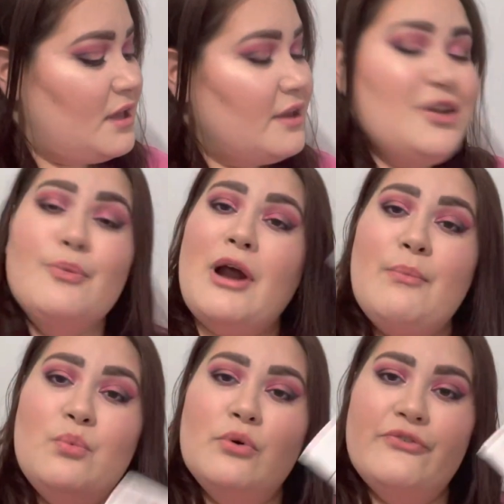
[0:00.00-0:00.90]
No
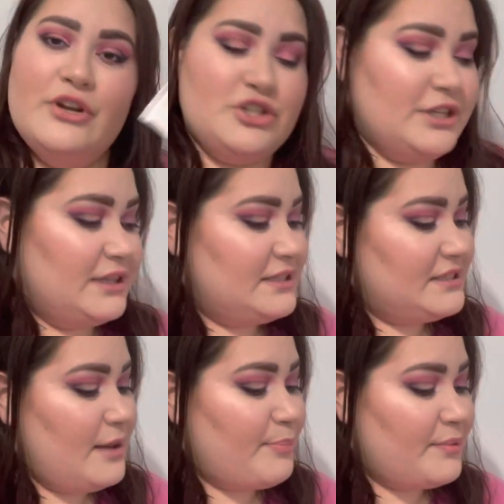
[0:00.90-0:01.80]
problem with finishing this
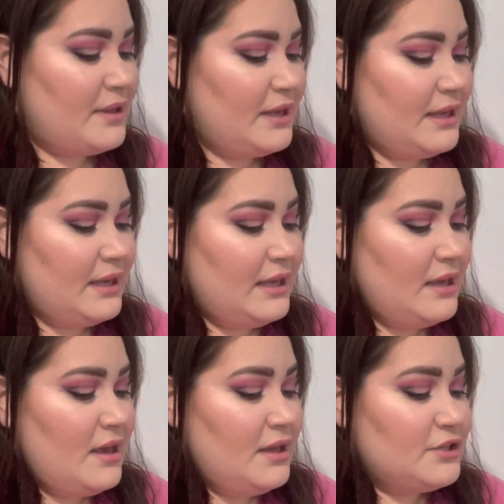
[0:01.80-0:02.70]
up.
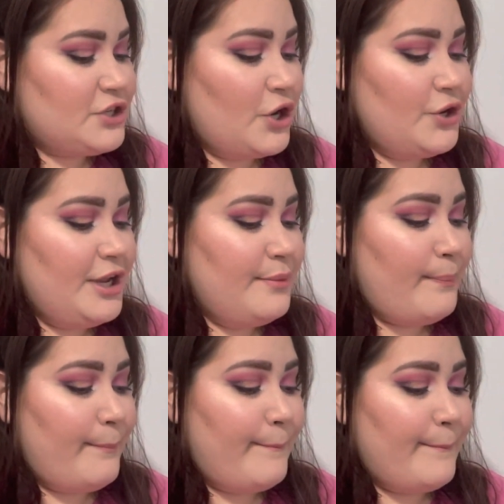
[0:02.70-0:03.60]
Turn and
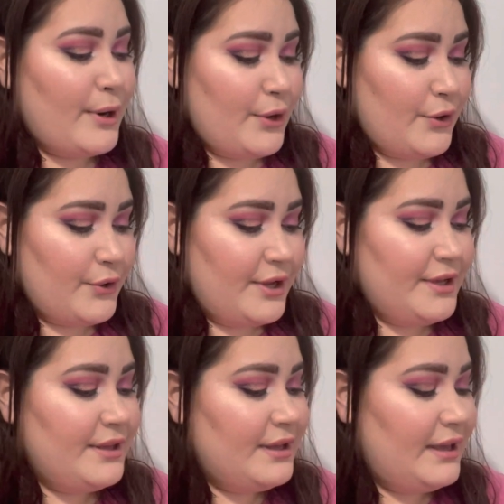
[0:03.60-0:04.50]
Burn,
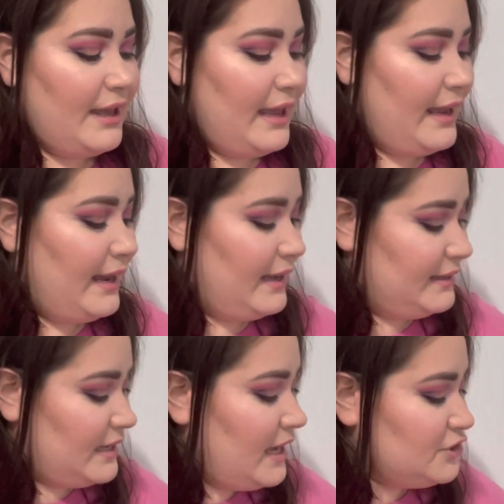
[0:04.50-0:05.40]

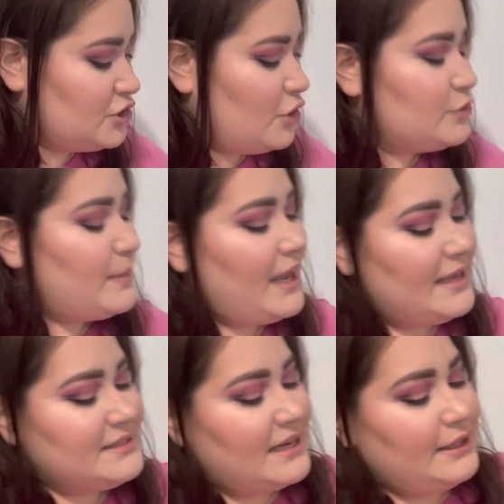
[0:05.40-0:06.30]
and I chose my
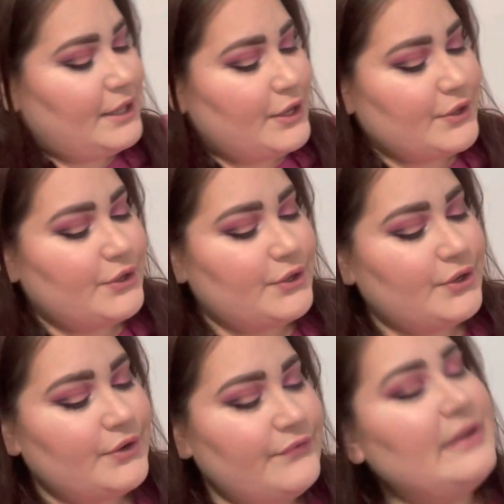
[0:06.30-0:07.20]
Estee
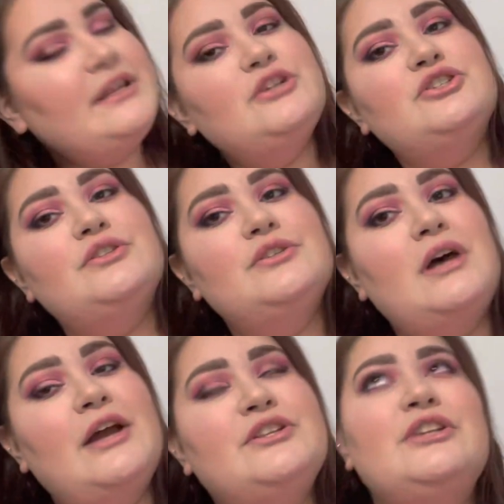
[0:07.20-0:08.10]
Lauder foundation.
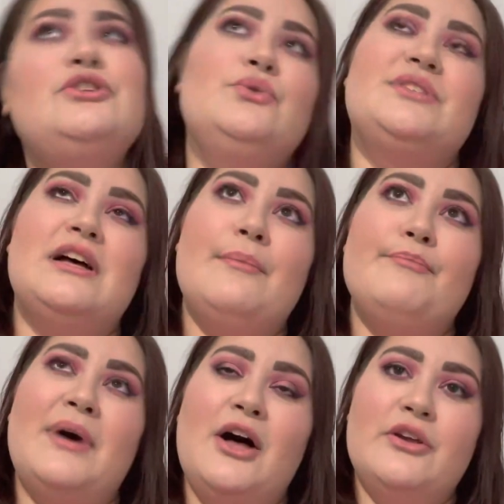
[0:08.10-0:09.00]
I did use
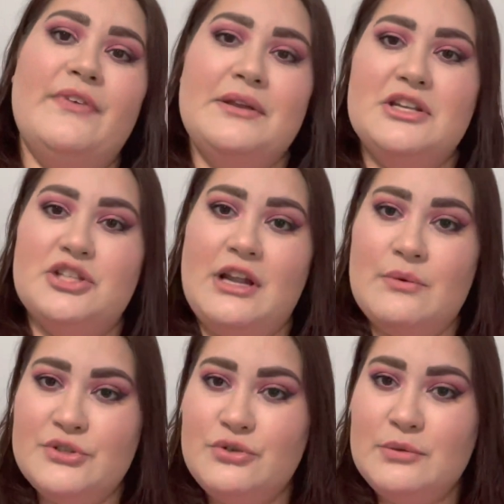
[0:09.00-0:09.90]
up my other foundation that I
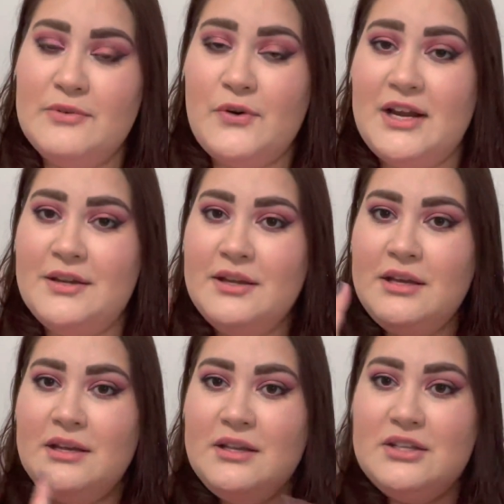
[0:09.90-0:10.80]
was using before I
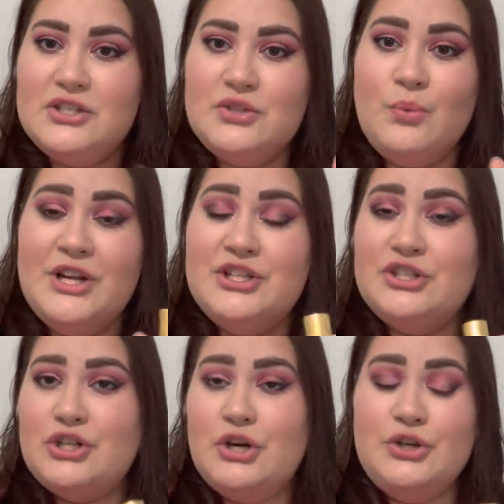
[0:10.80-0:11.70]
wanted to
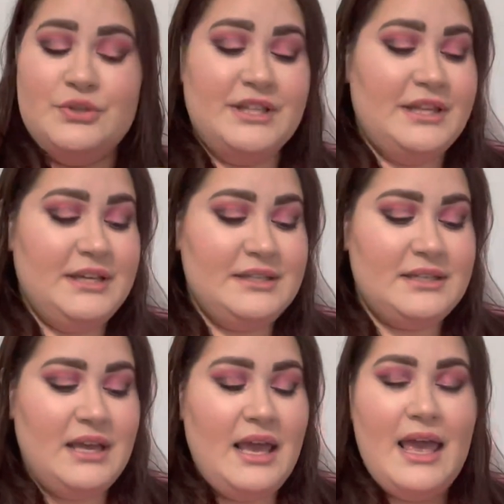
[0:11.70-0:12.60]
start using this,
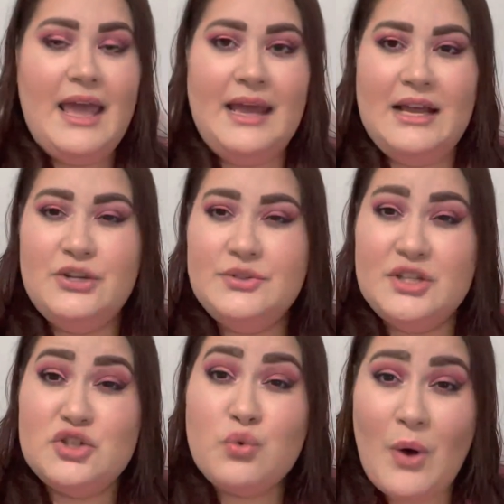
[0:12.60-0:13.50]
and I used
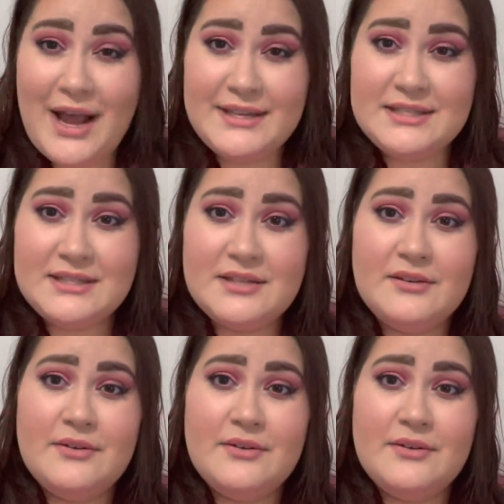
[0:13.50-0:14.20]
it twice